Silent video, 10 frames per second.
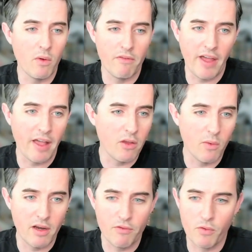
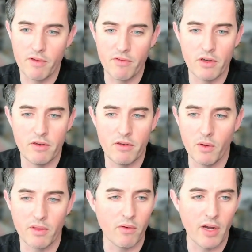evaluate if we're even
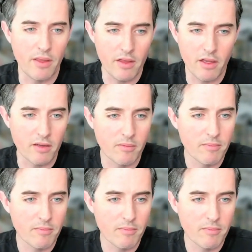doing the right thing.